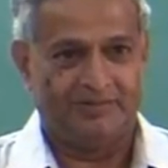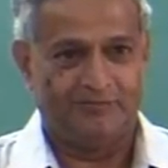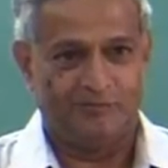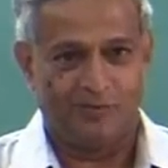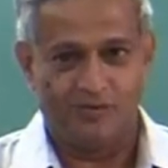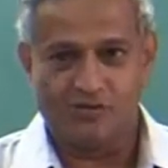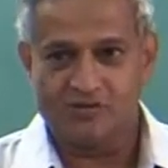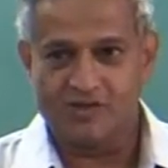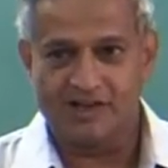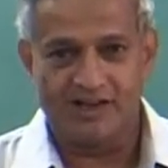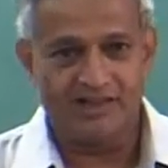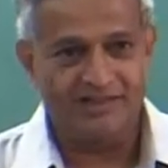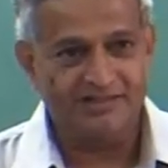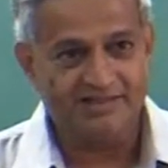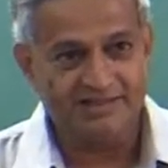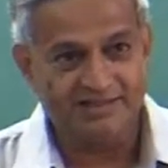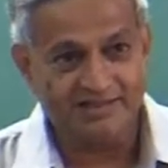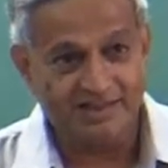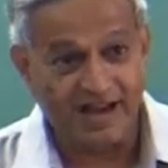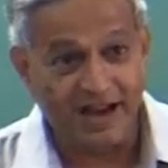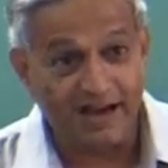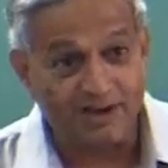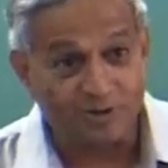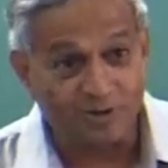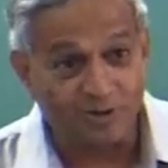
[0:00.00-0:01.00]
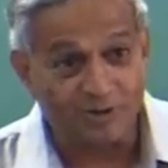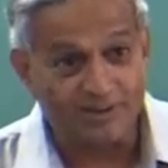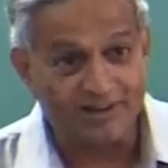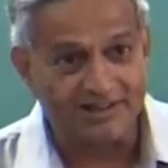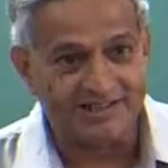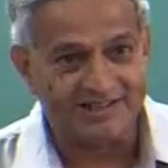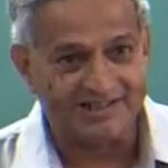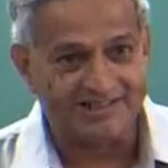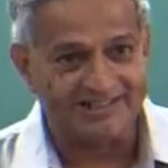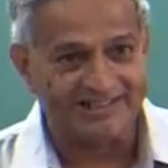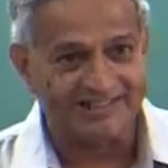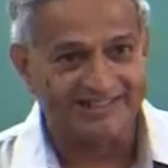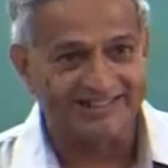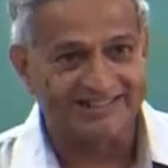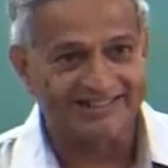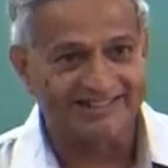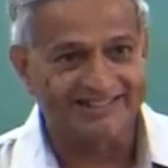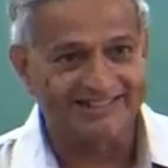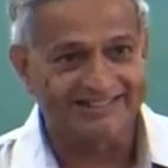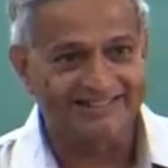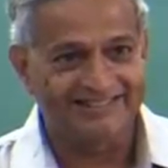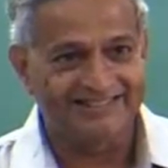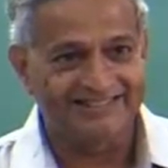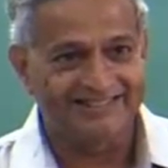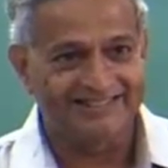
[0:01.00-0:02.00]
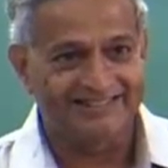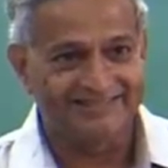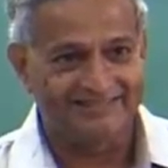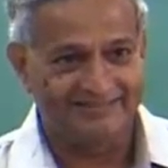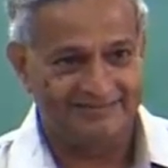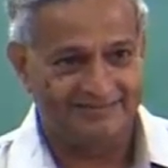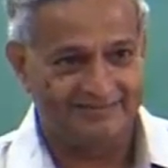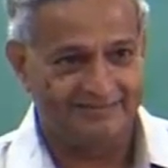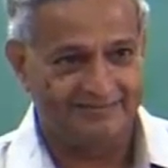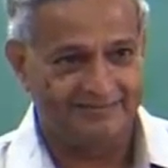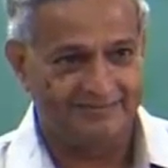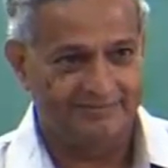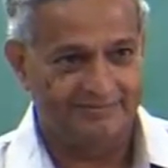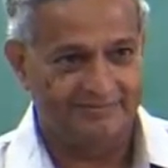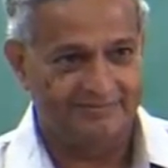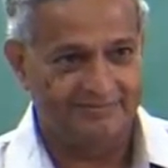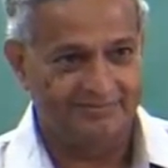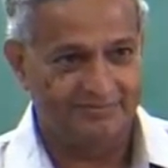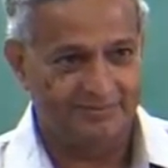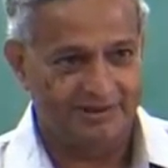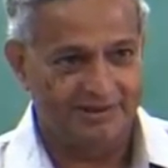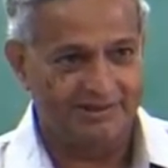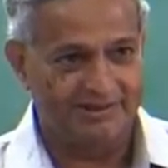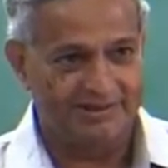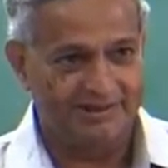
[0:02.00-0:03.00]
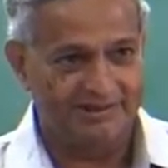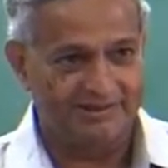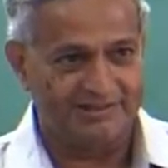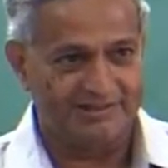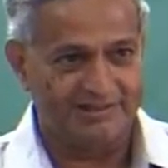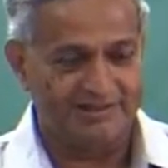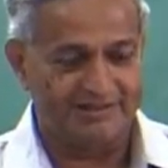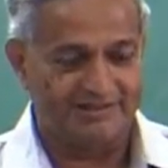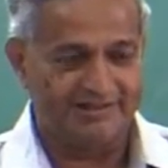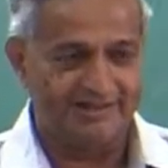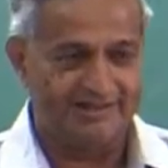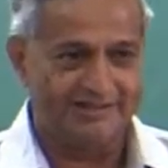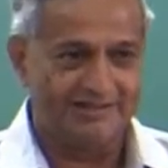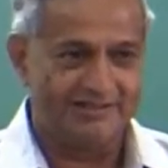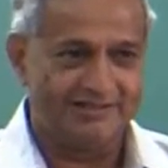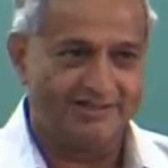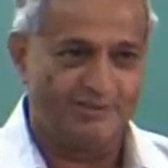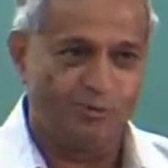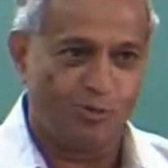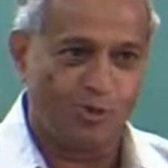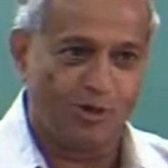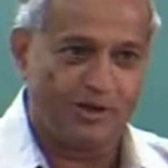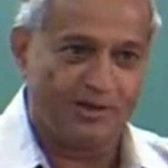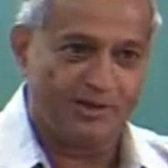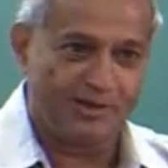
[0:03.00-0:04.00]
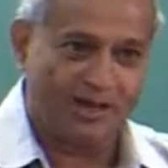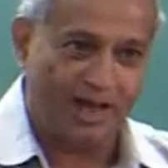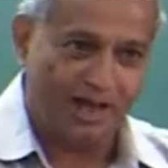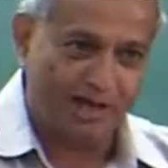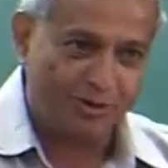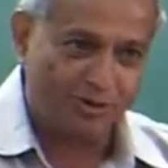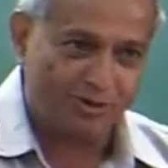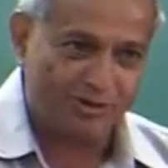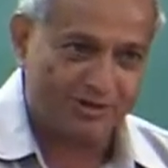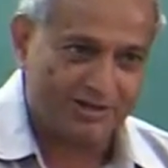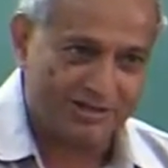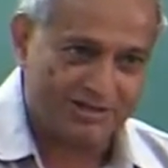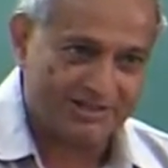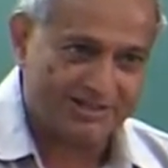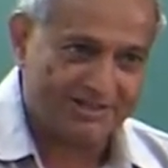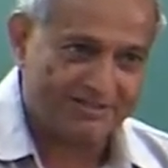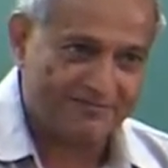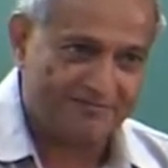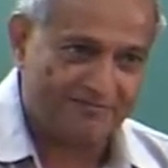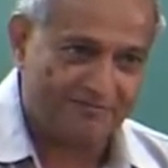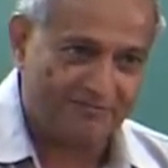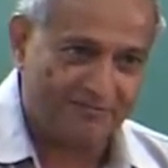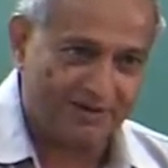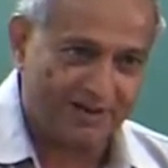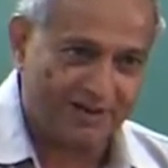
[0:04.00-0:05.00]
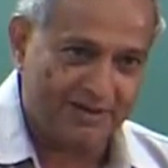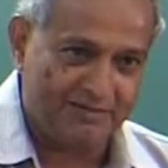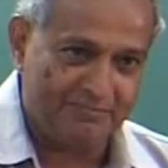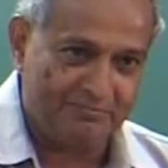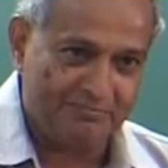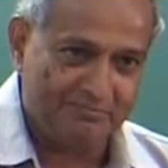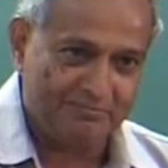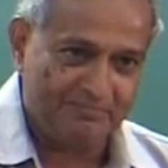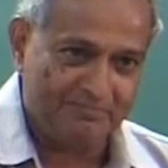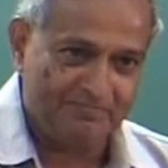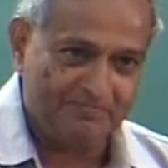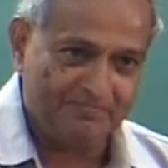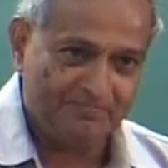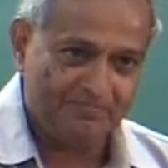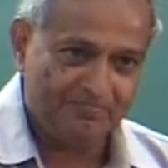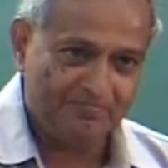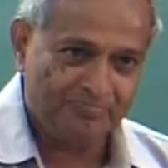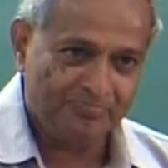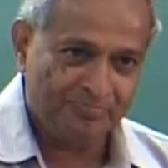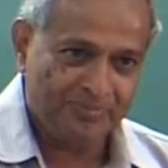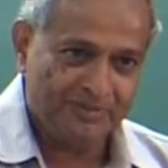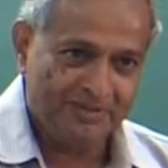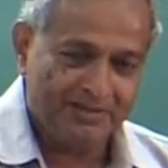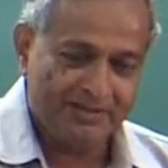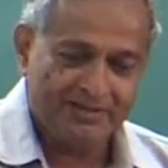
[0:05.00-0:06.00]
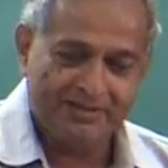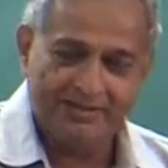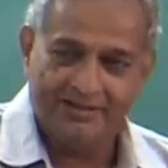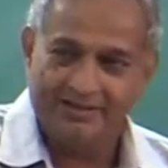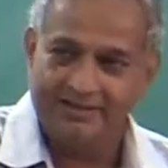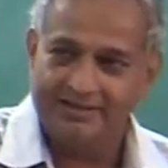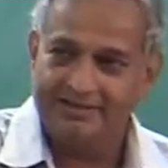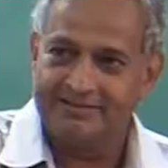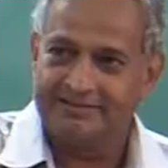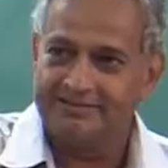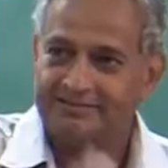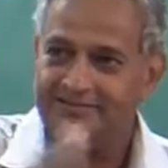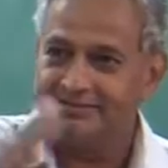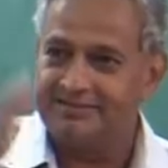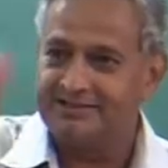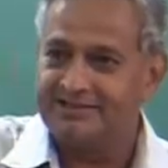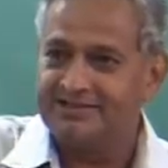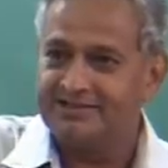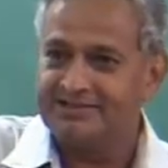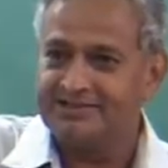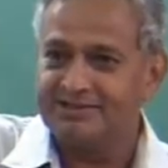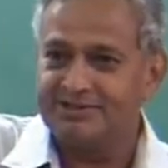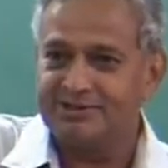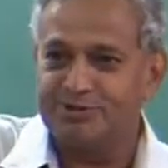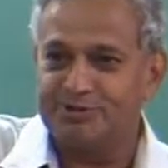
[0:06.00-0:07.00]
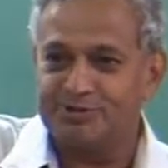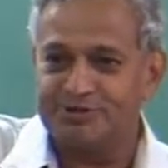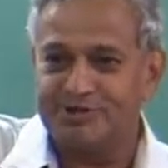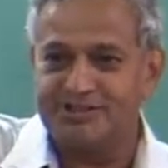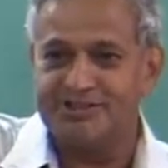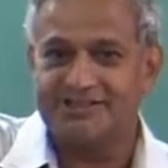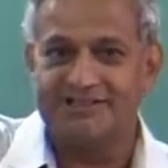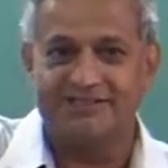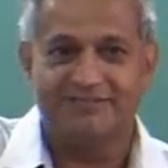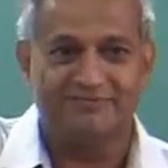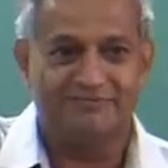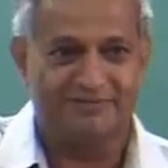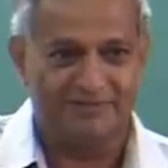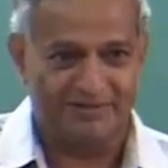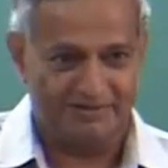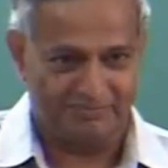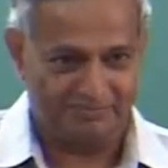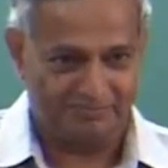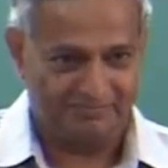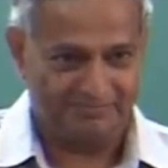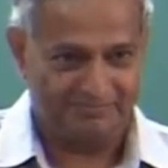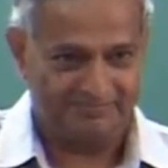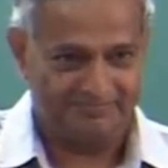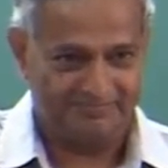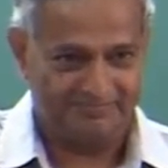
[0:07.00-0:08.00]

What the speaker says: Fuselage is not rotating. Please understand, there is one non-rotating frame, there is a rotating frame.